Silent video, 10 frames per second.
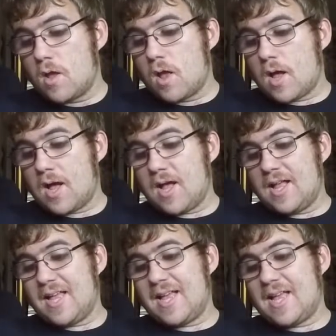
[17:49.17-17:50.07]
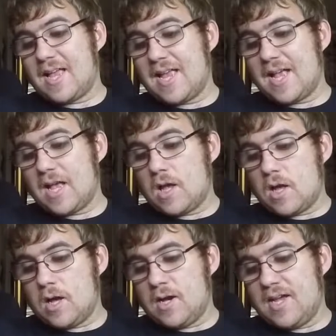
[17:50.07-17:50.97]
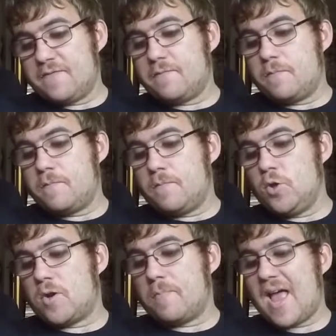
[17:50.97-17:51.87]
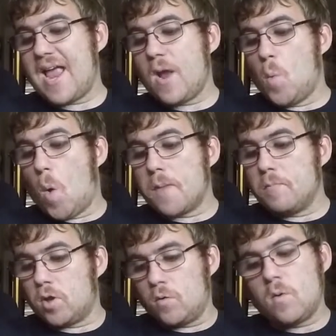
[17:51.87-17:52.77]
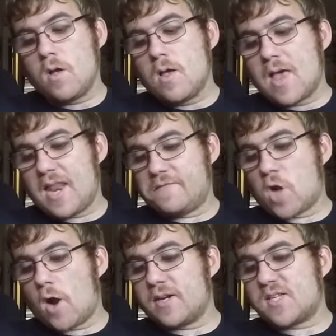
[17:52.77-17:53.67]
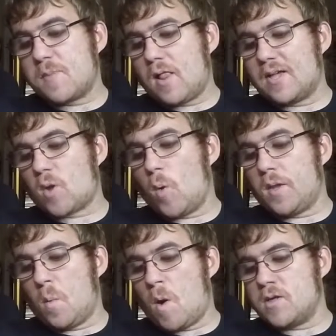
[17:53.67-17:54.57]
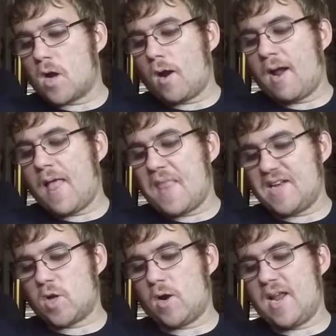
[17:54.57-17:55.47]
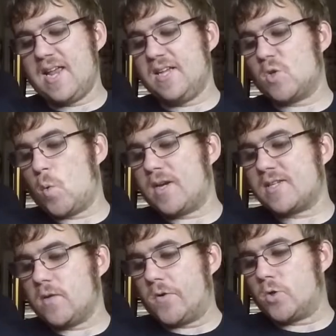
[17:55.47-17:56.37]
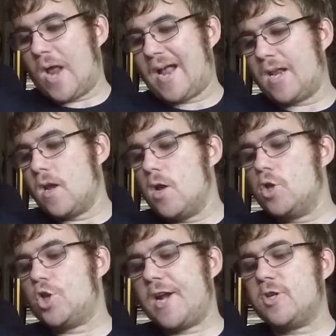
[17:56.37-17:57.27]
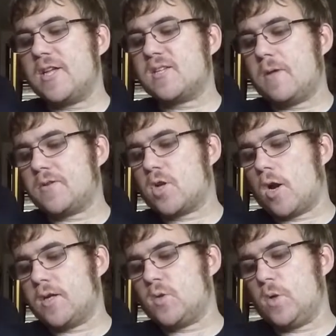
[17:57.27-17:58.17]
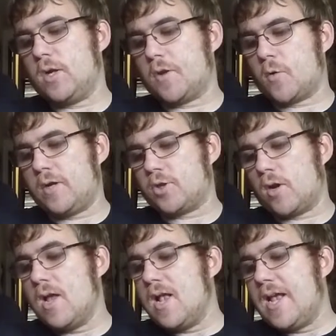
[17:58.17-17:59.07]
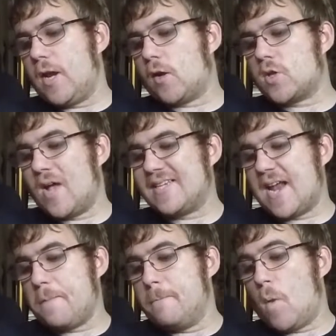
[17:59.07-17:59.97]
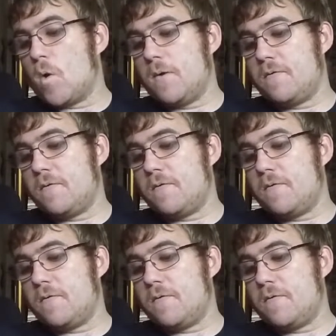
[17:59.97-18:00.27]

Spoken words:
If you can pay 1 blue, and if target spell has only 1 target, and that target is Quicksilver Dragon, change that spell's target to another creature. It also has a morph